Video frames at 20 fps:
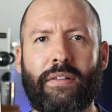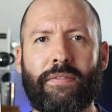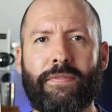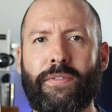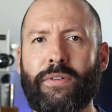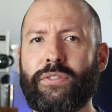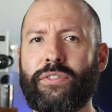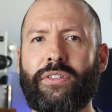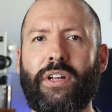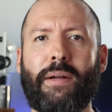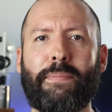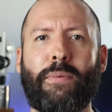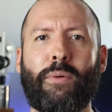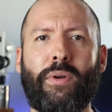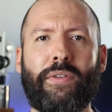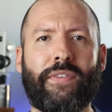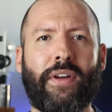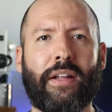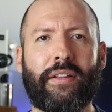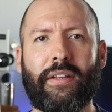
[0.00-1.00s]
First up,
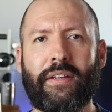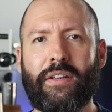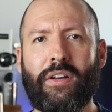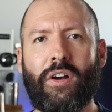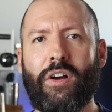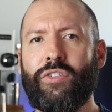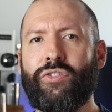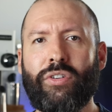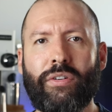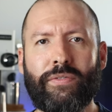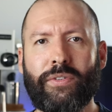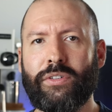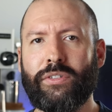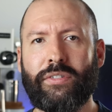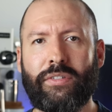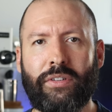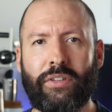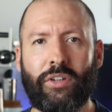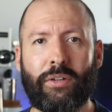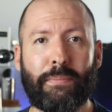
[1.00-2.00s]
we've got the
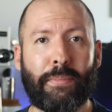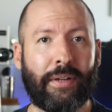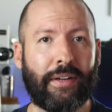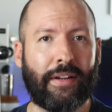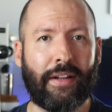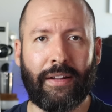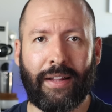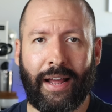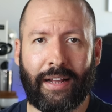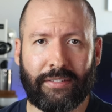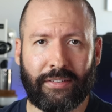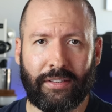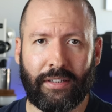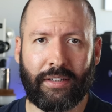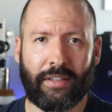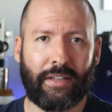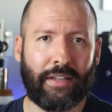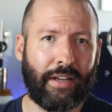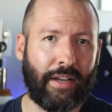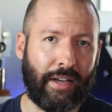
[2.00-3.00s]
controversial but
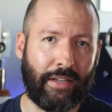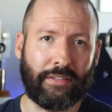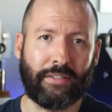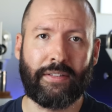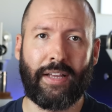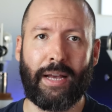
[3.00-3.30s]
classic iced